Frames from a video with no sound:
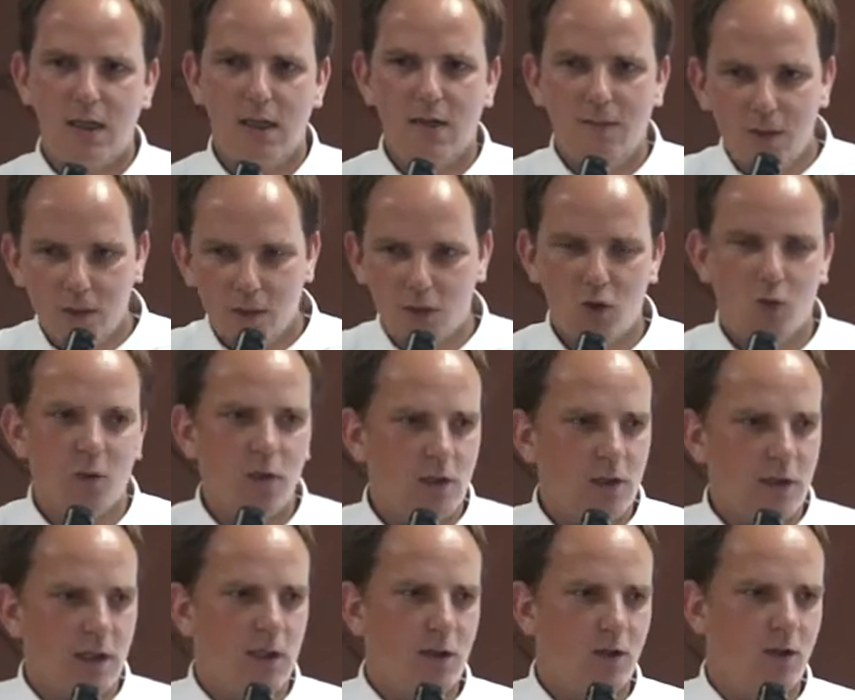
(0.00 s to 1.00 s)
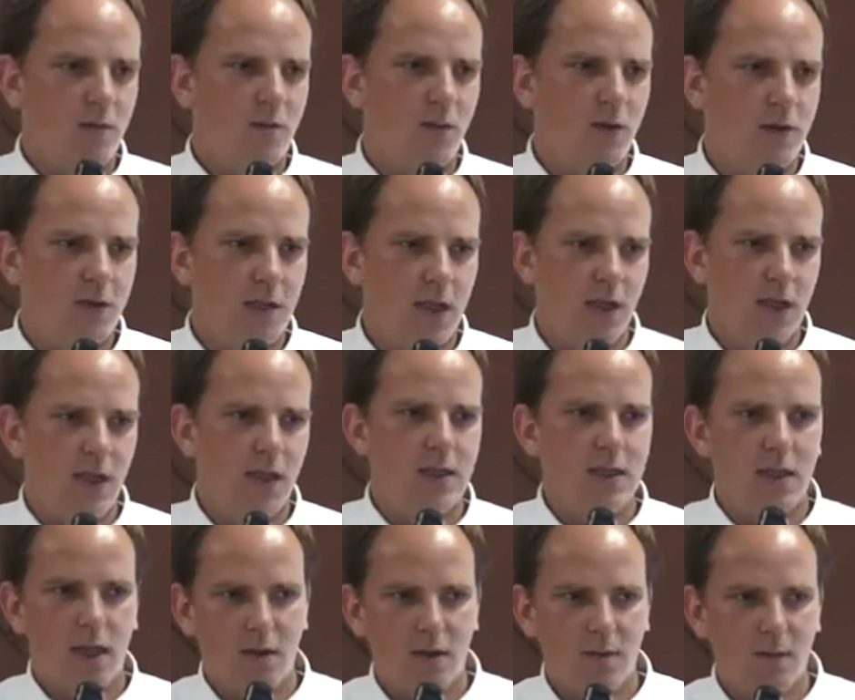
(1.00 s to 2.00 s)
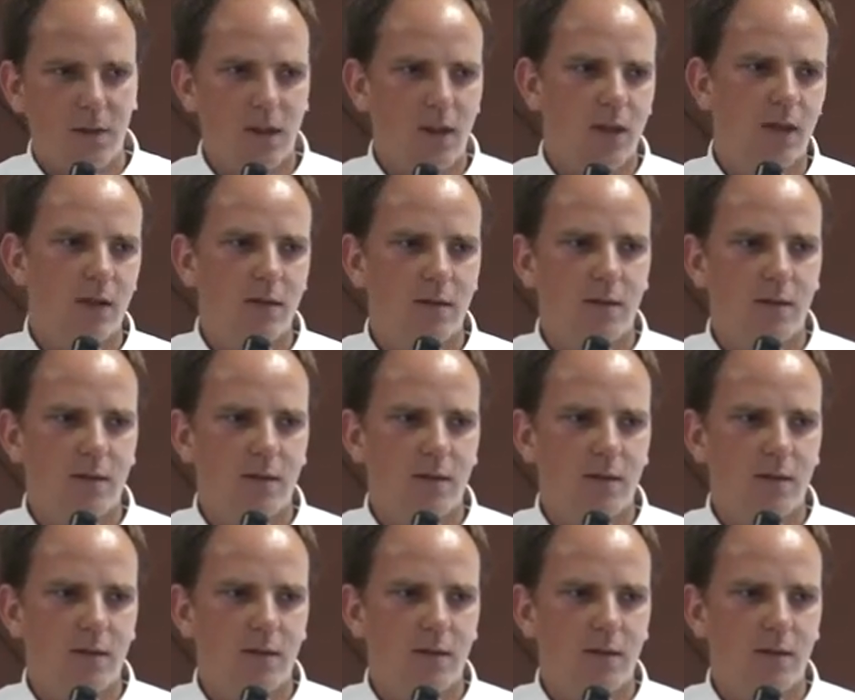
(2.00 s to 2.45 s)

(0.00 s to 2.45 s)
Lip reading: even on small-scale composting, it's going to be